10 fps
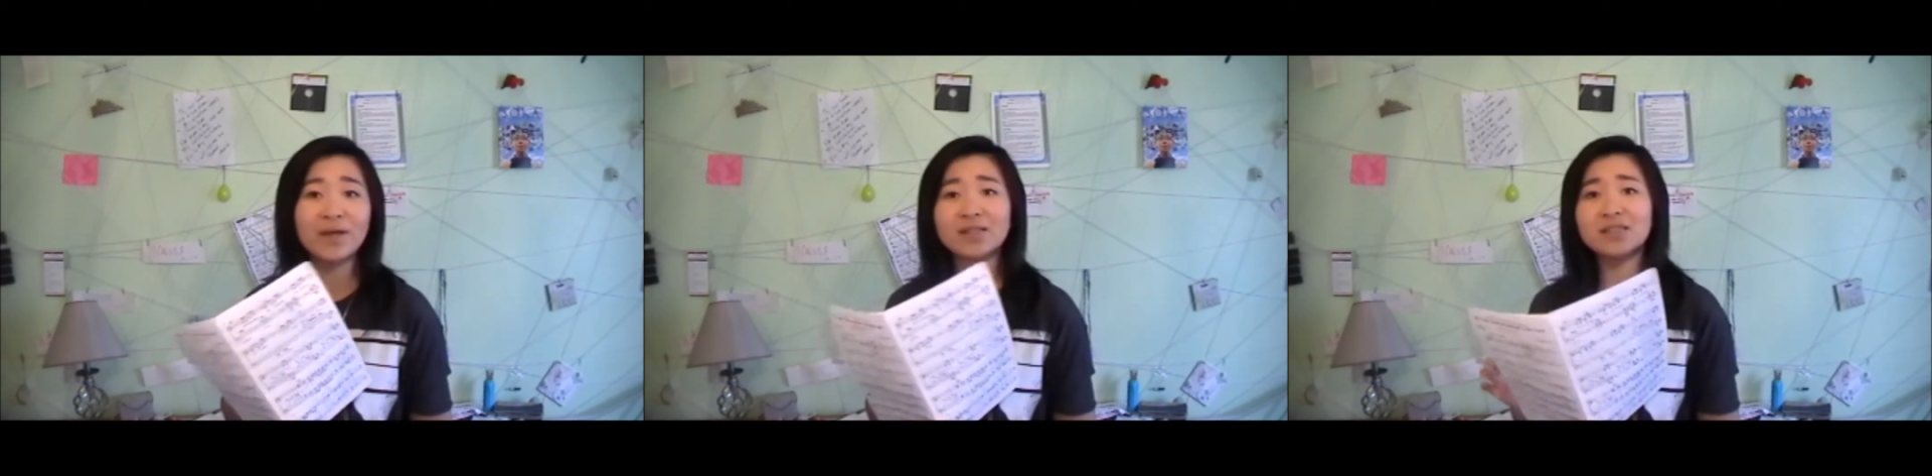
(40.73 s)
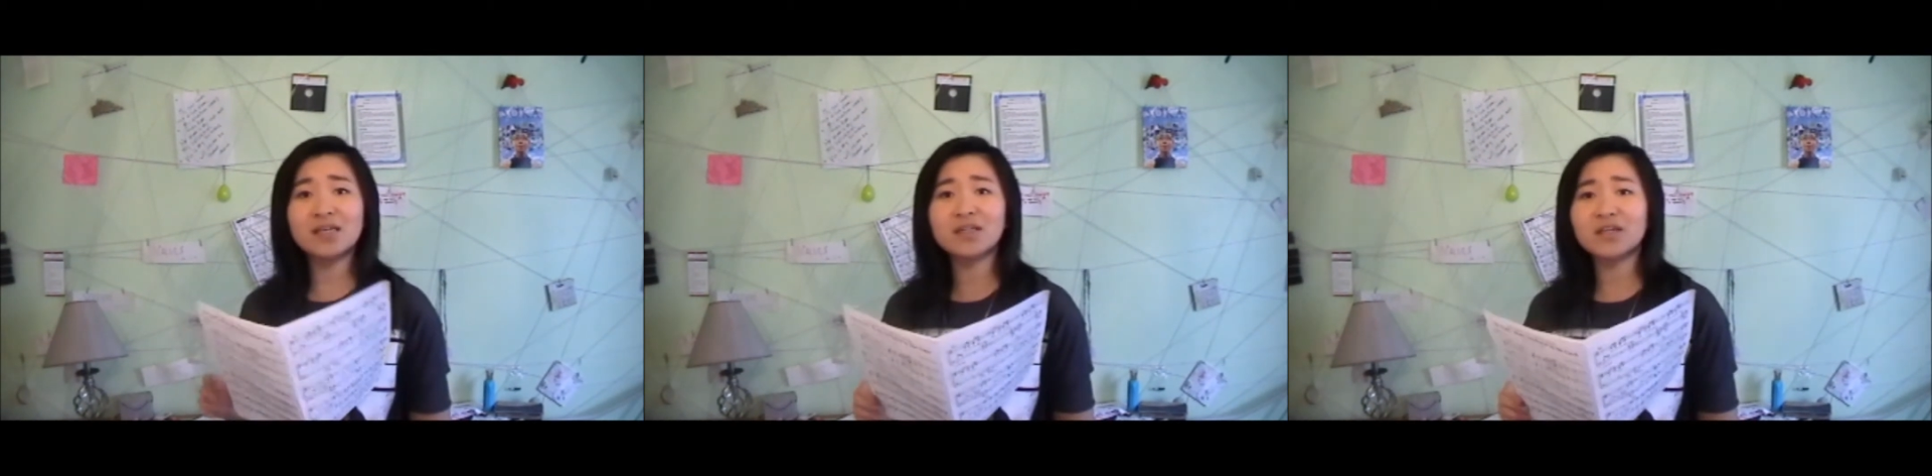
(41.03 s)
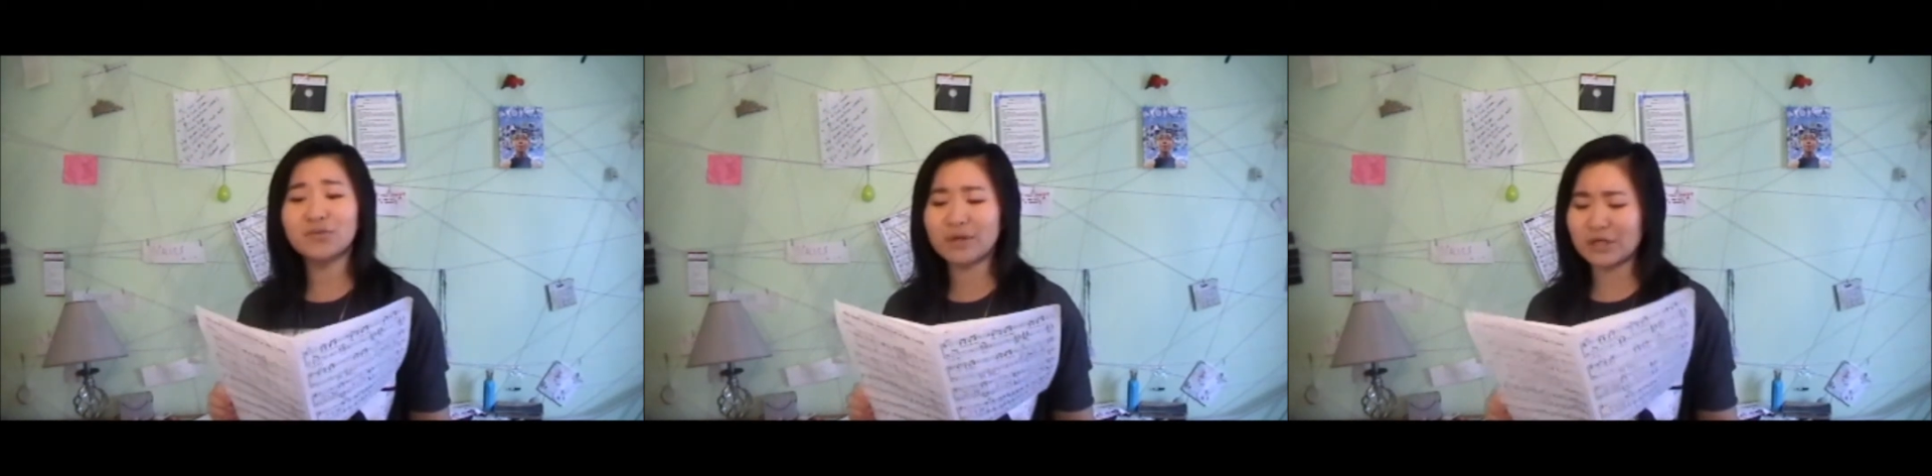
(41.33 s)
and
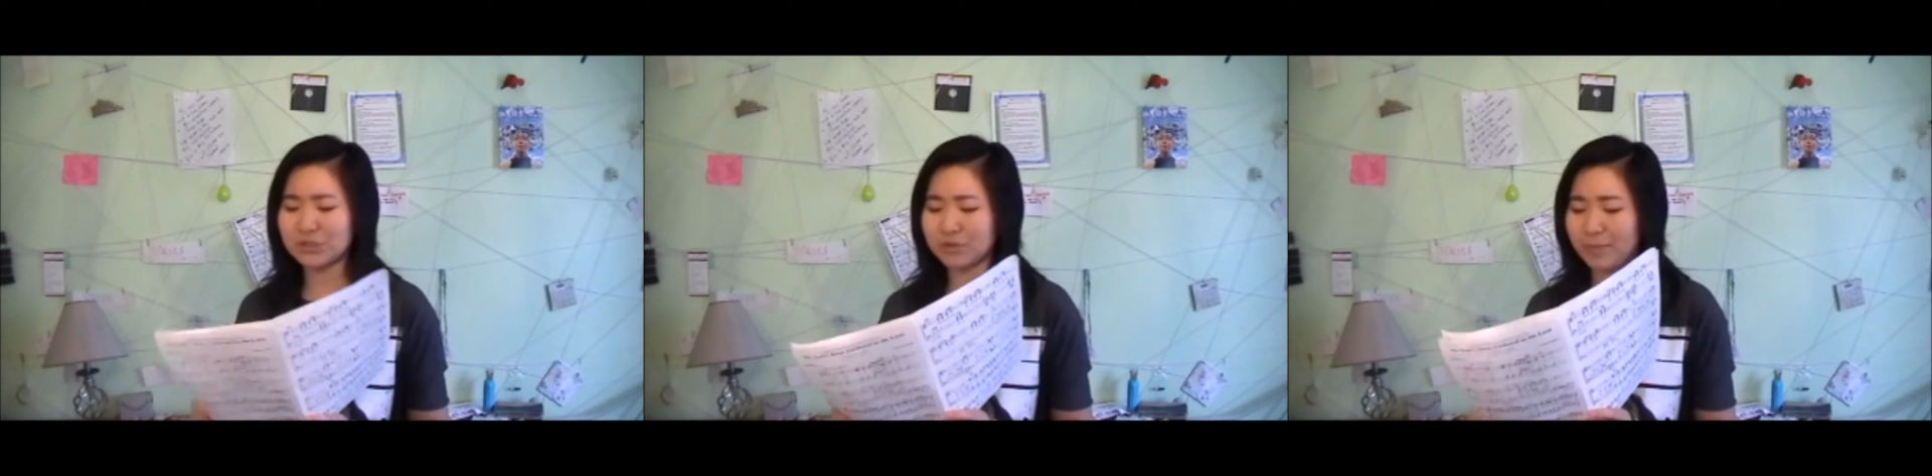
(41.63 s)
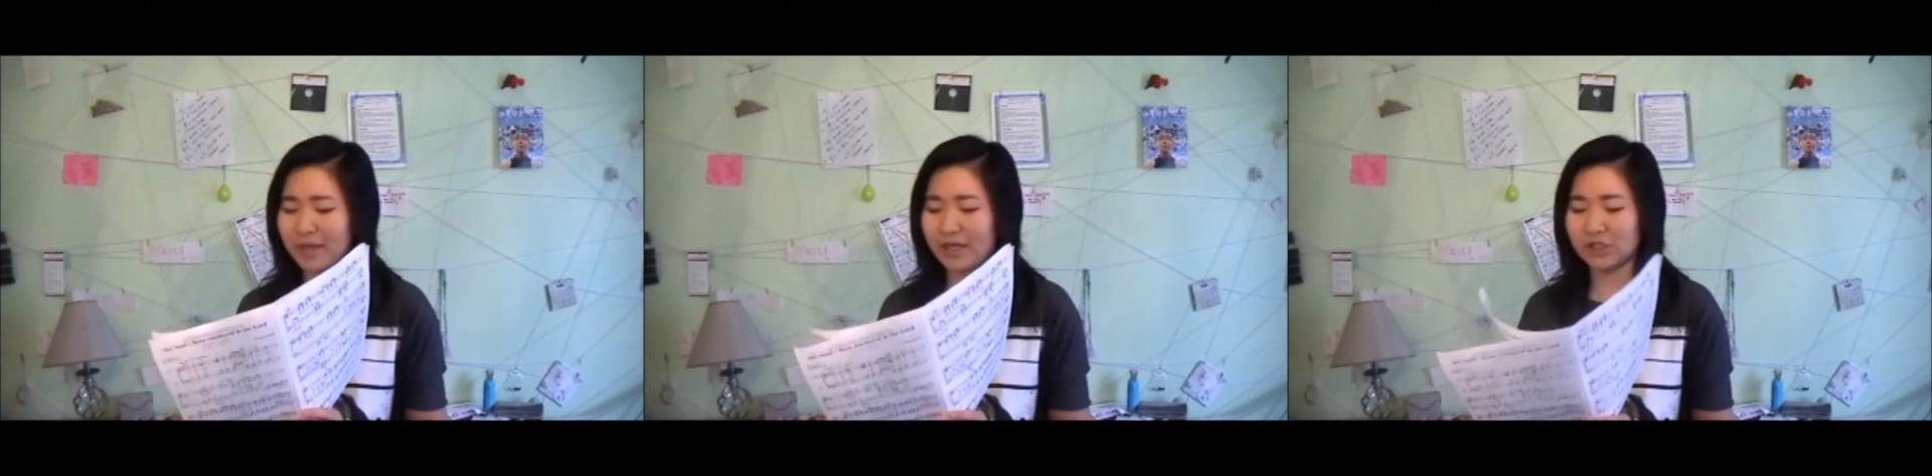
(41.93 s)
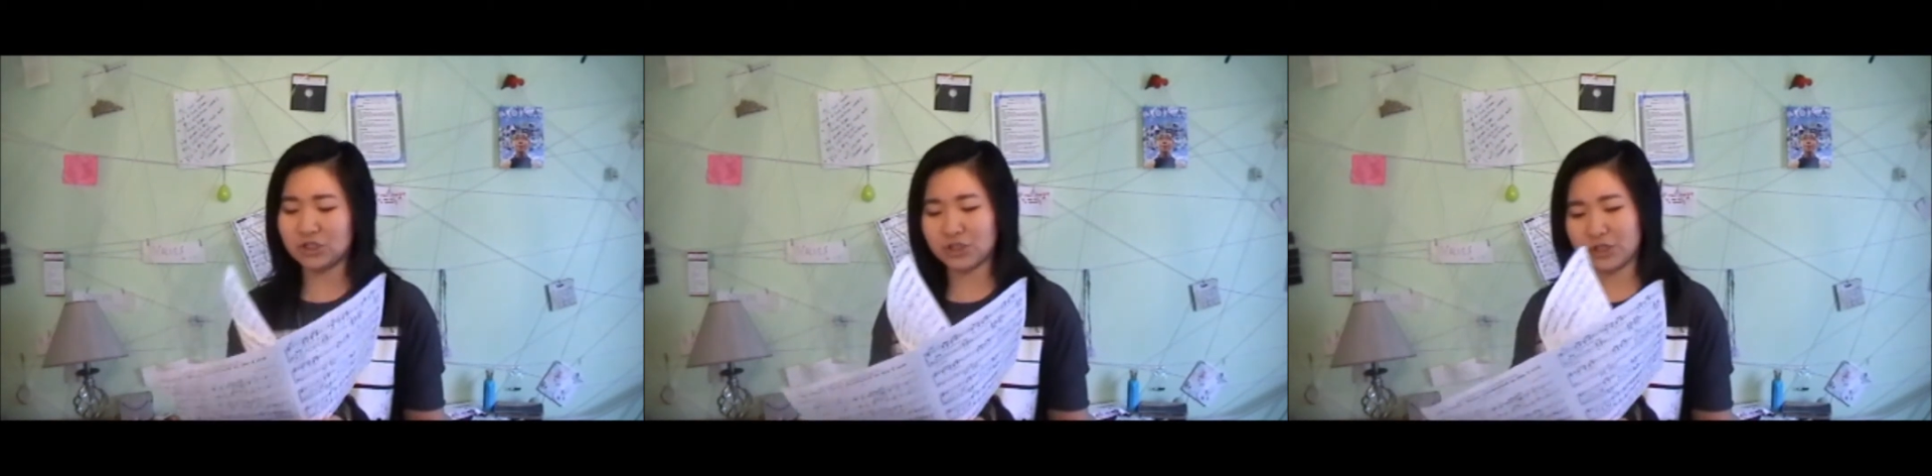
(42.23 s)
suddenly we get to a
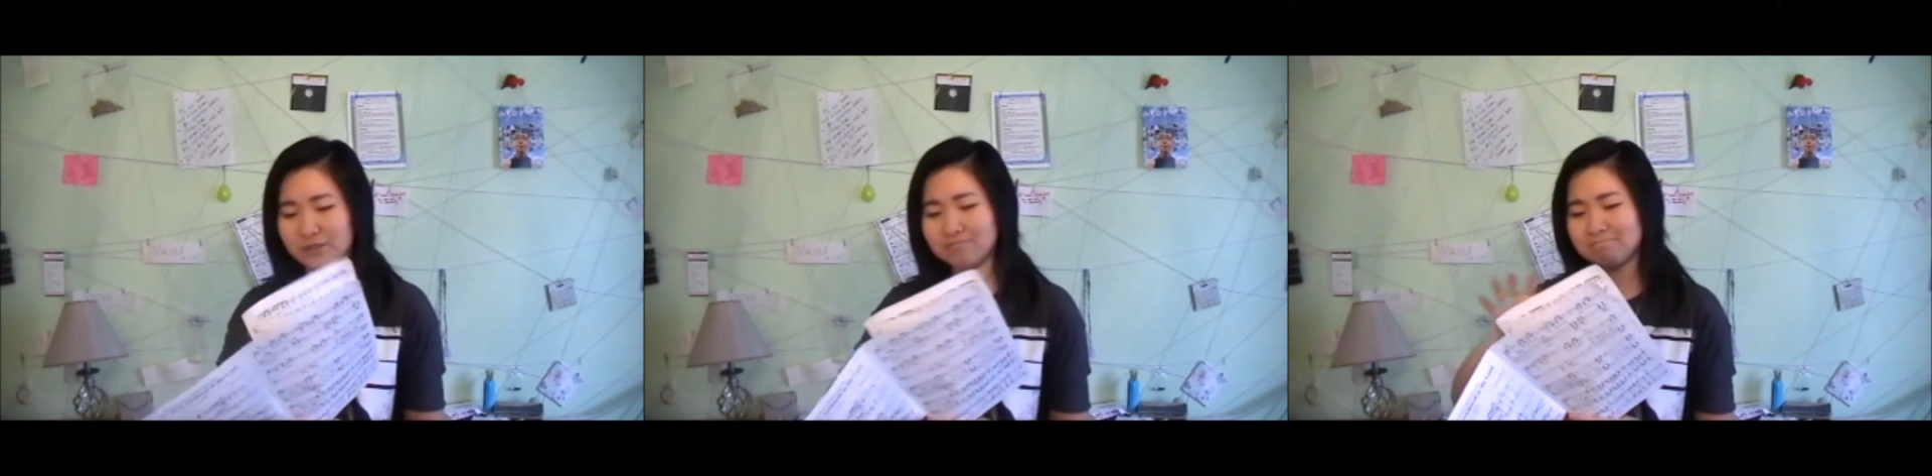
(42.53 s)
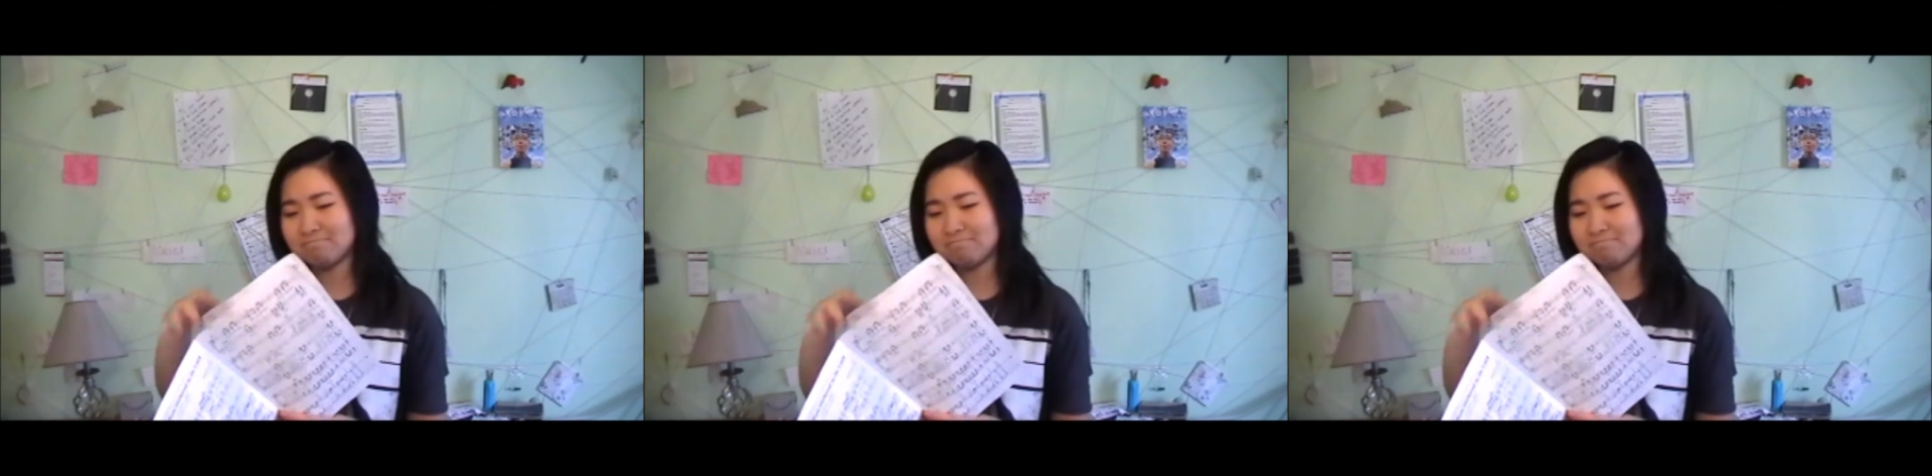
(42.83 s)
page turn,